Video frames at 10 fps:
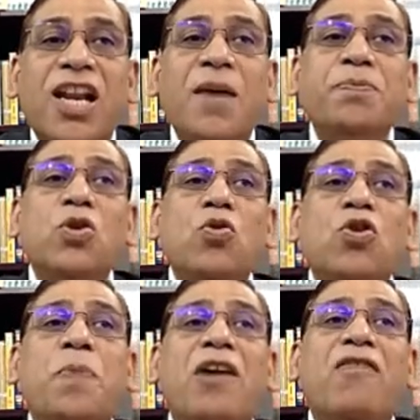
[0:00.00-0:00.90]
and
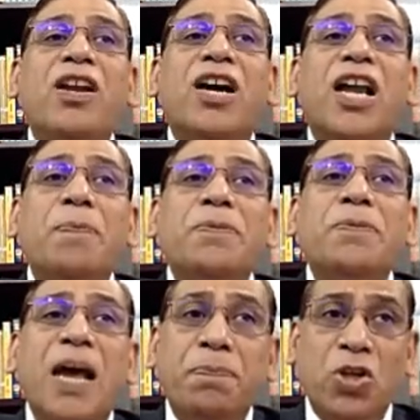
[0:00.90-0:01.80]
absolute power
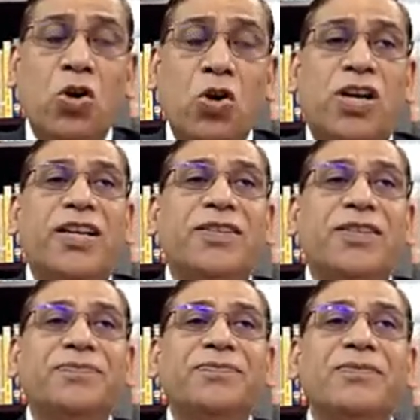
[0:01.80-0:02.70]
corrupts
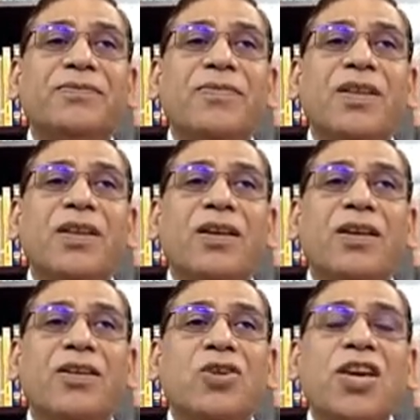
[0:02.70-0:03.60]
absolutely.
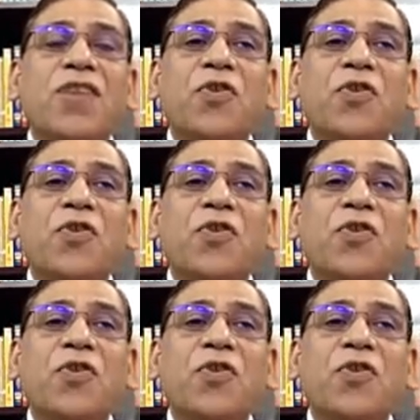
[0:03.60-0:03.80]
So